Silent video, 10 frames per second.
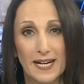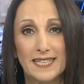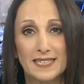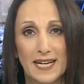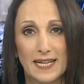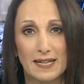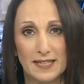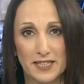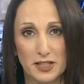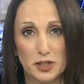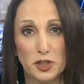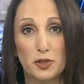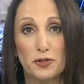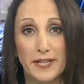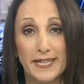Let's take a listen
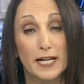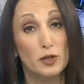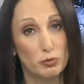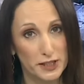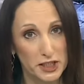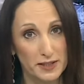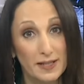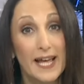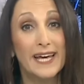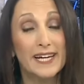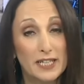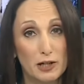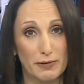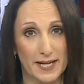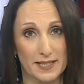to the original
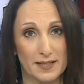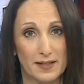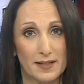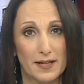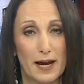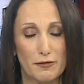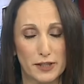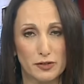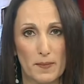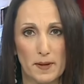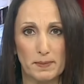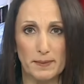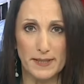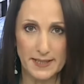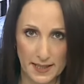incorrect coverage from the
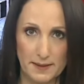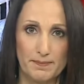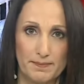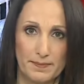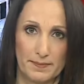BBC.